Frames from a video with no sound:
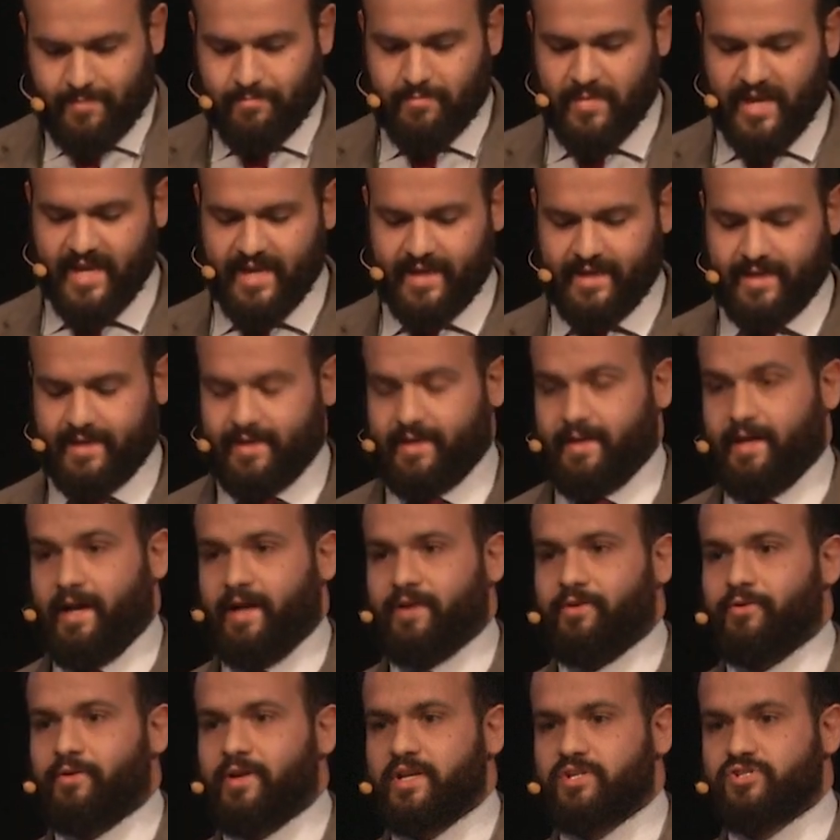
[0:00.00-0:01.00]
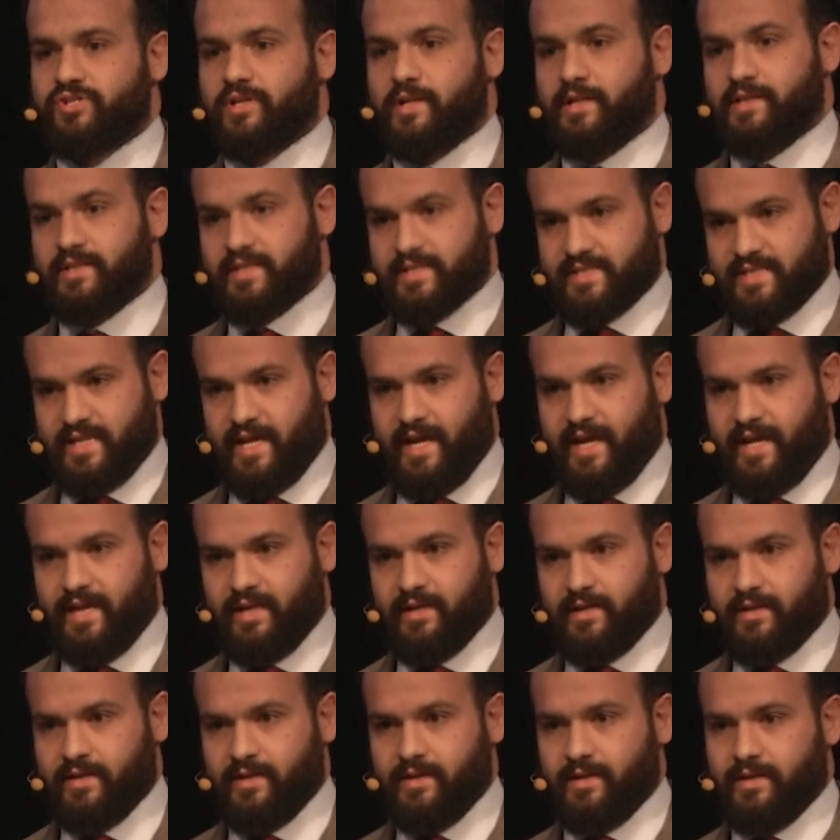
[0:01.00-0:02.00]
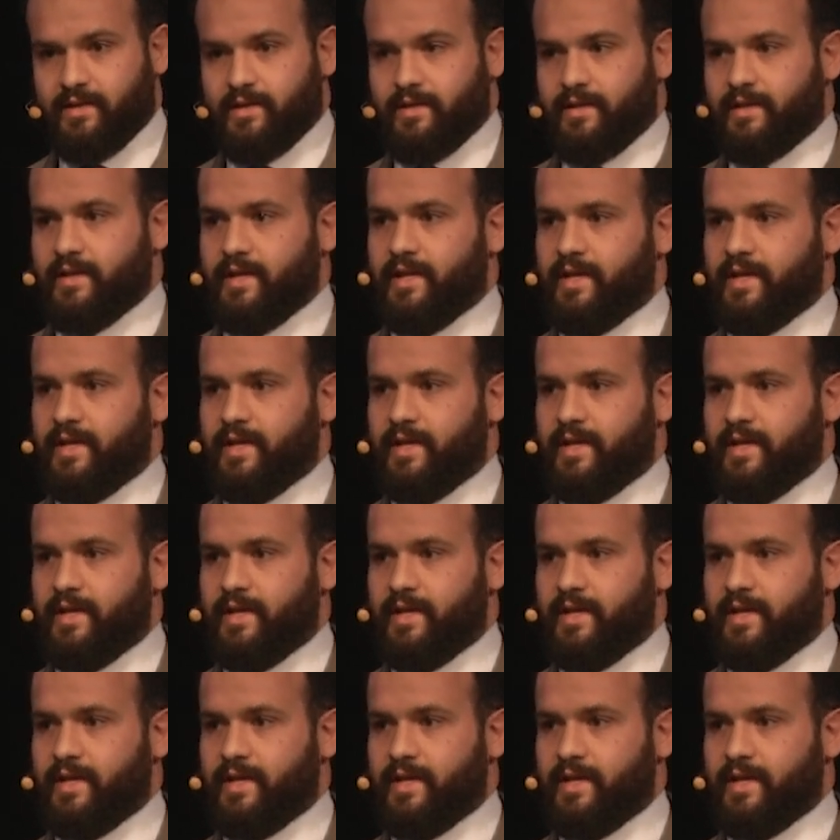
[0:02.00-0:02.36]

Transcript: make an original design